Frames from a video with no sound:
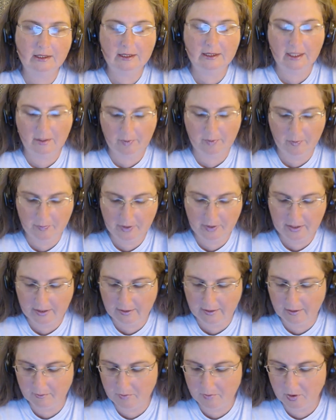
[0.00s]
that is going to be
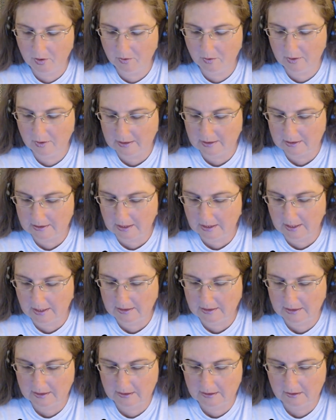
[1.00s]
picking up new
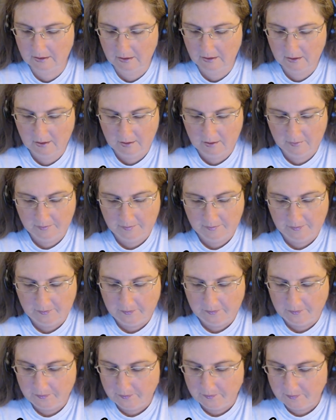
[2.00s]
insights.
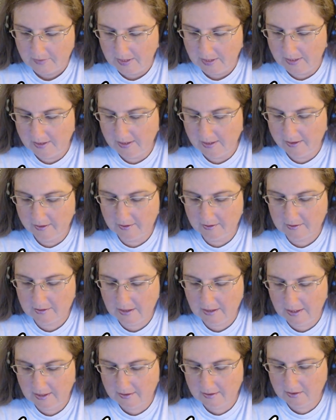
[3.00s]
And then
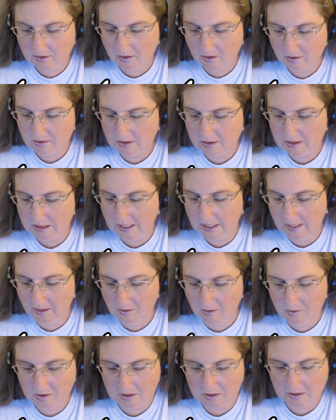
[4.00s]
this last card, the
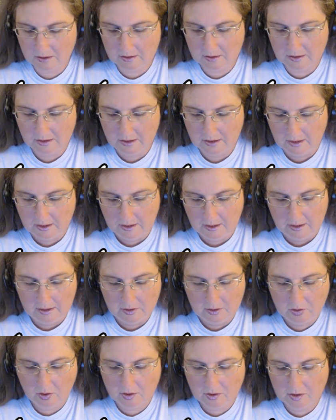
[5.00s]
Tower,
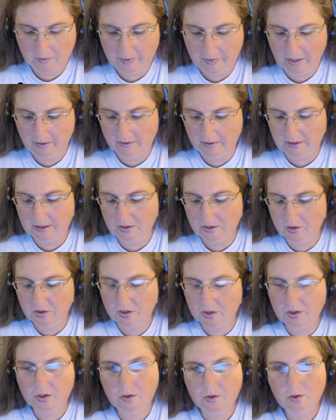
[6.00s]
talks about
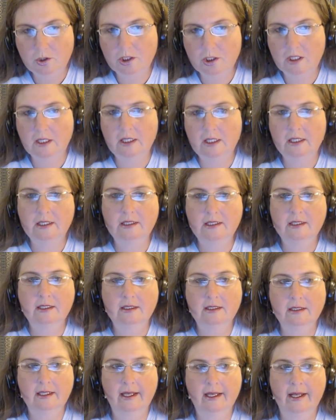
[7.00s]
institutions.
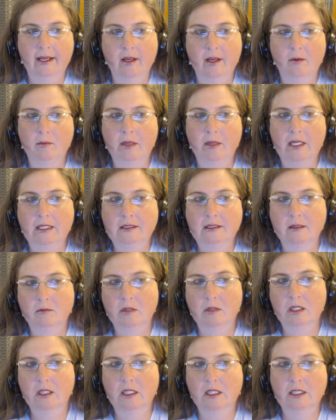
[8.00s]
This can be
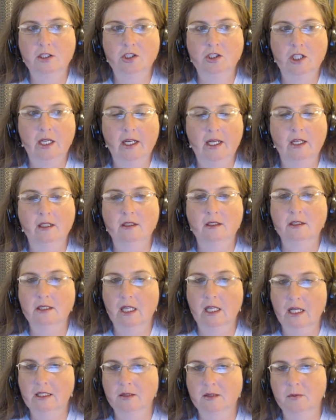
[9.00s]
something like jails,
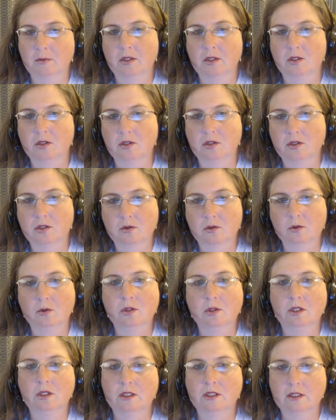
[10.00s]
hospitals,
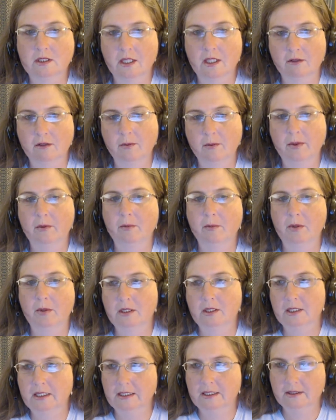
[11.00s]
schools, government
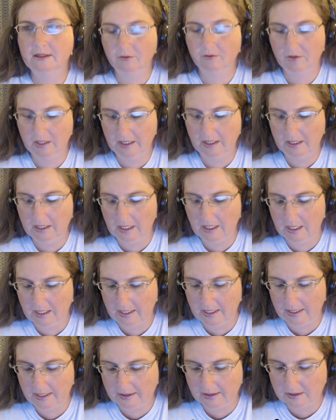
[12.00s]
buildings of any
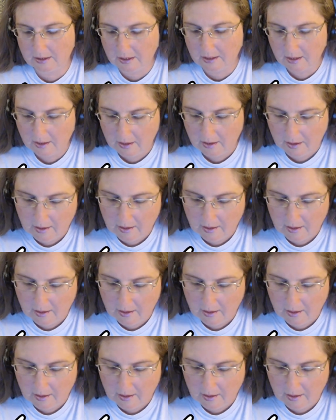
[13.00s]
kind,